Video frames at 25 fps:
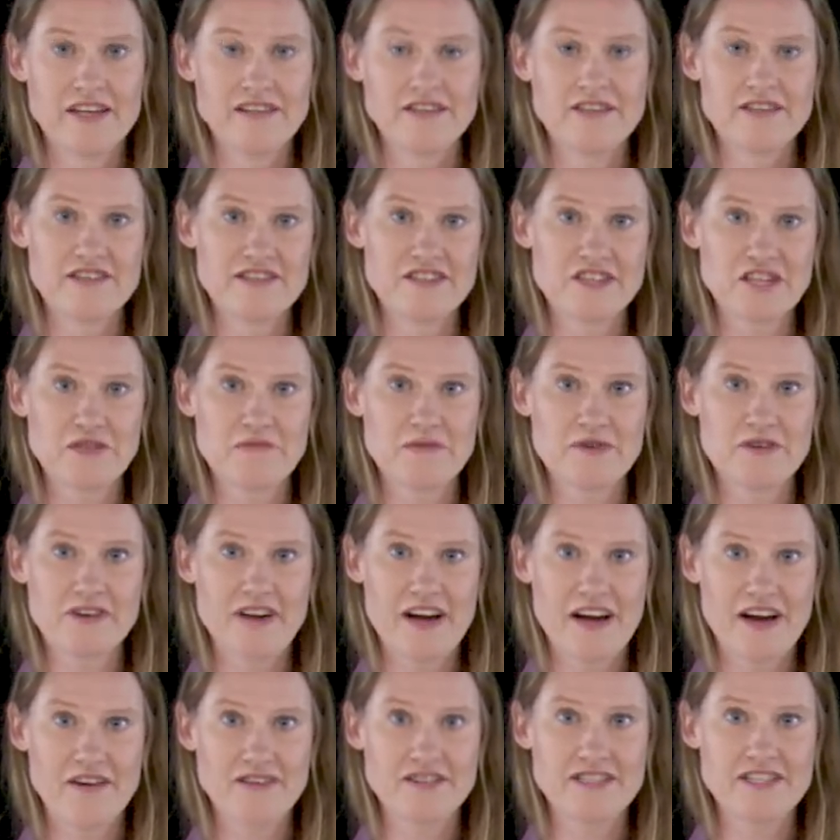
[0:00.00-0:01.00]
Let's talk about
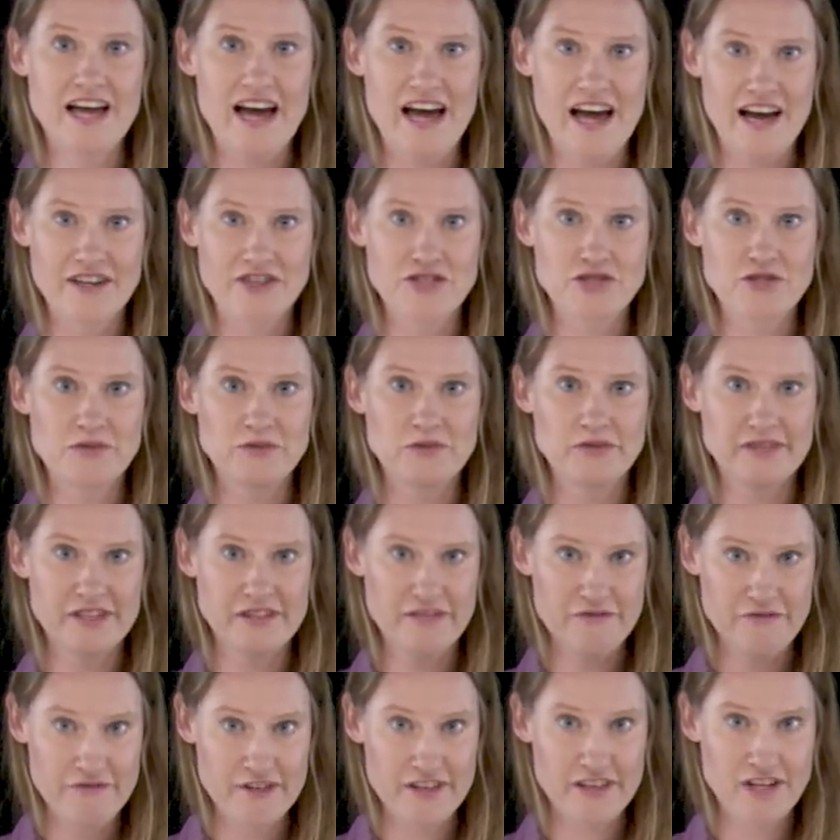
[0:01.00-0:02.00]
how to
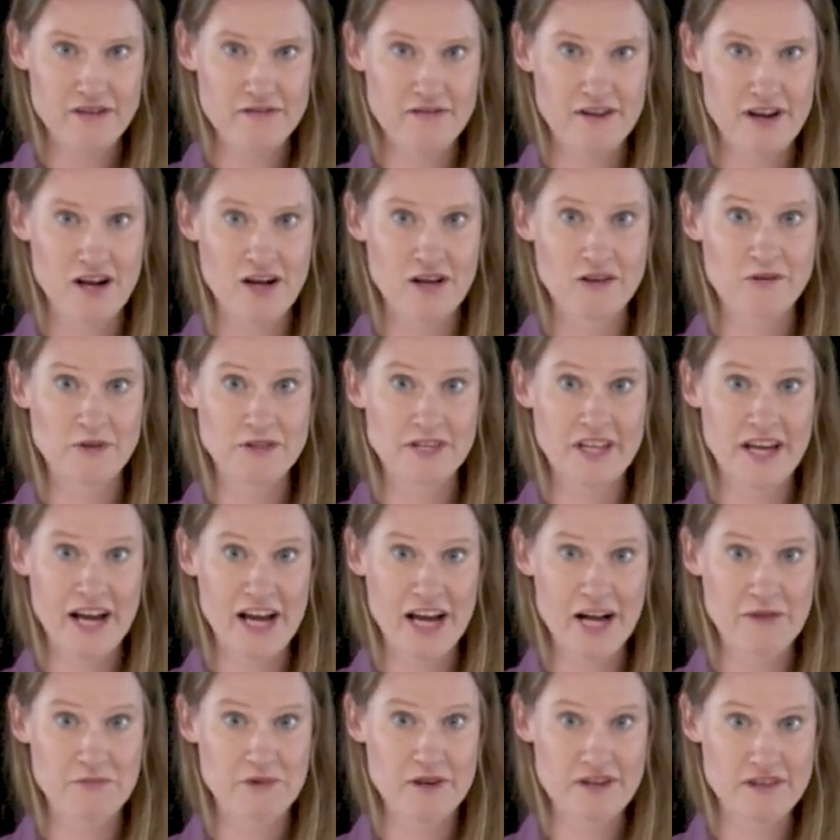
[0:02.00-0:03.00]
actually figure out what the
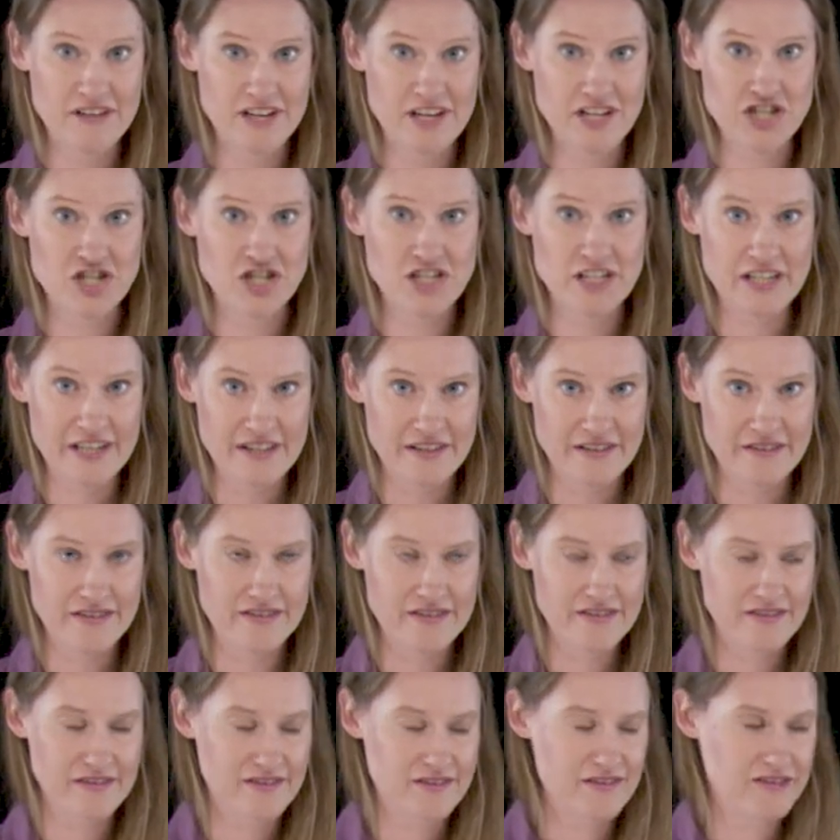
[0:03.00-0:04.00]
hybridization
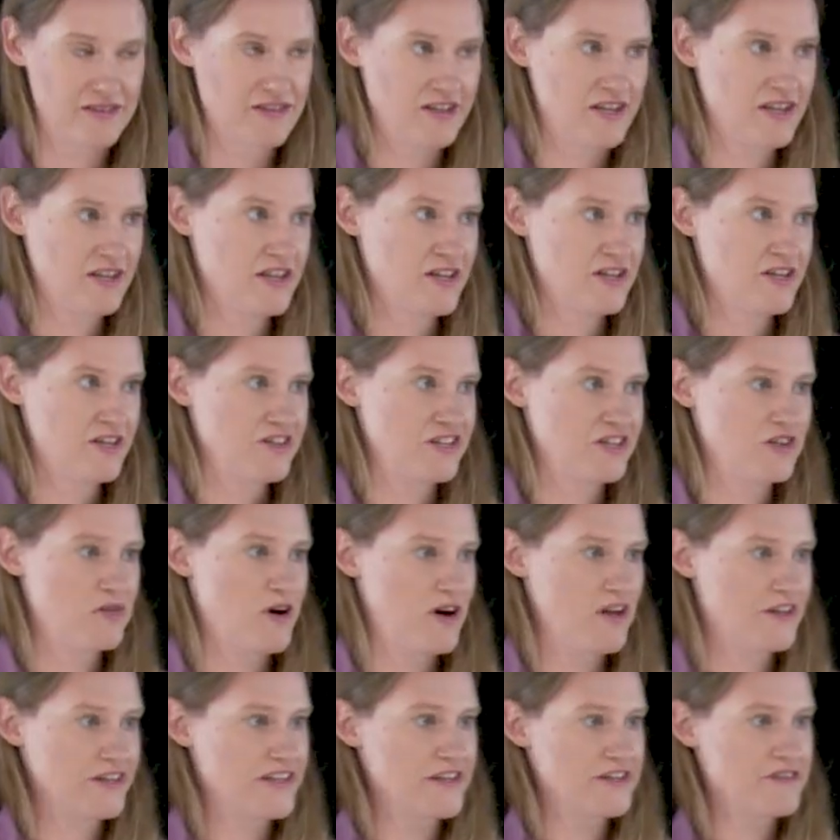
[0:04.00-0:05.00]
is. So
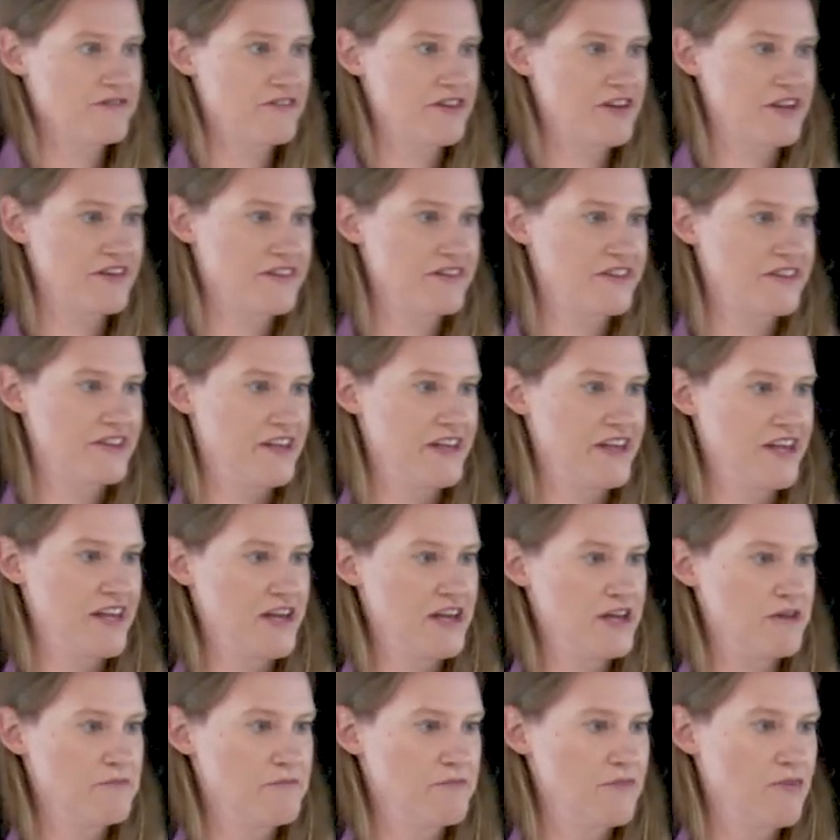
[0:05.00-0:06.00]
I'll give us
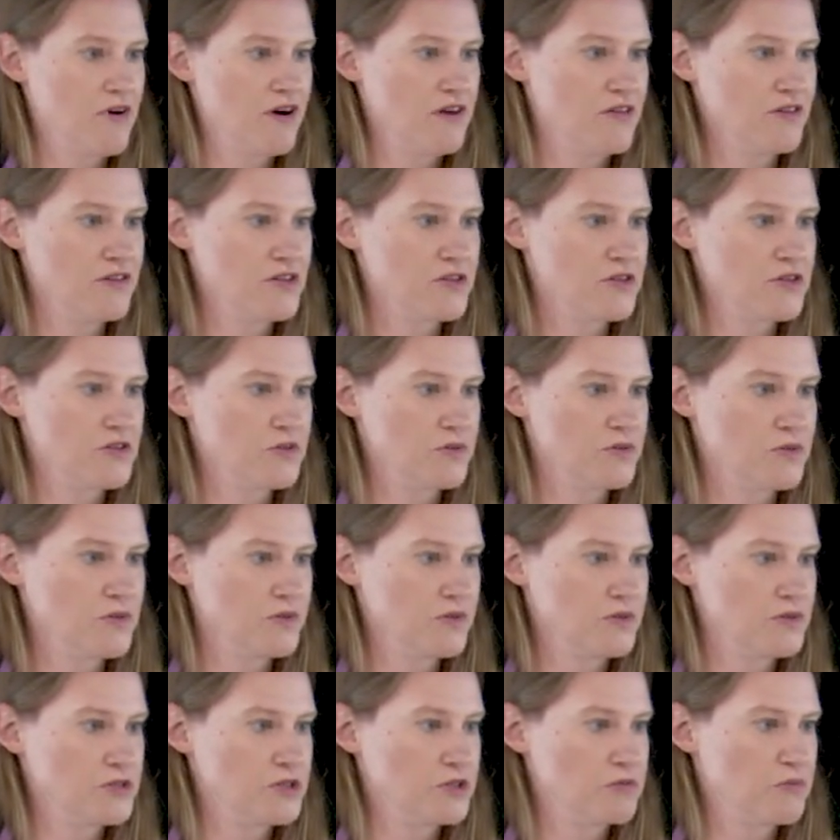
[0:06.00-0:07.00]
a
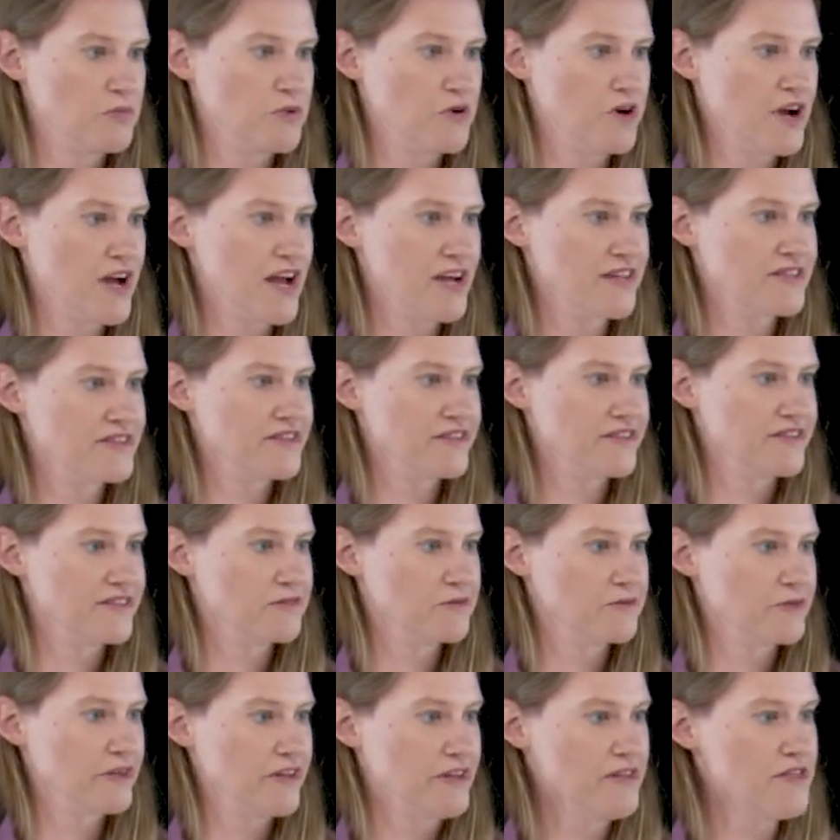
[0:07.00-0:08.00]
molecule to practice
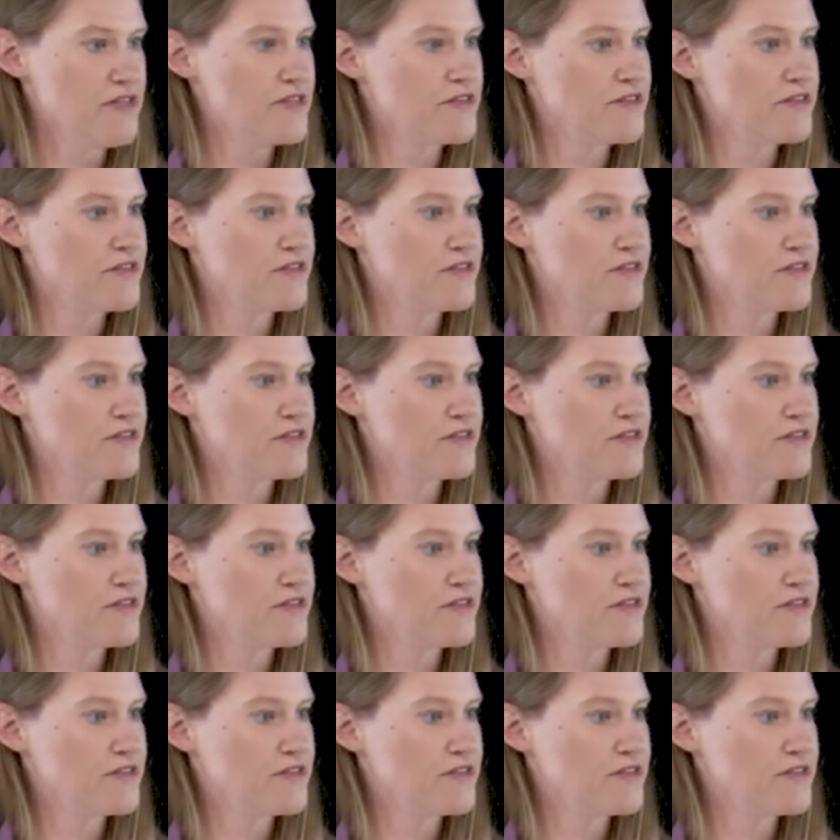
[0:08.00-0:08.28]
with.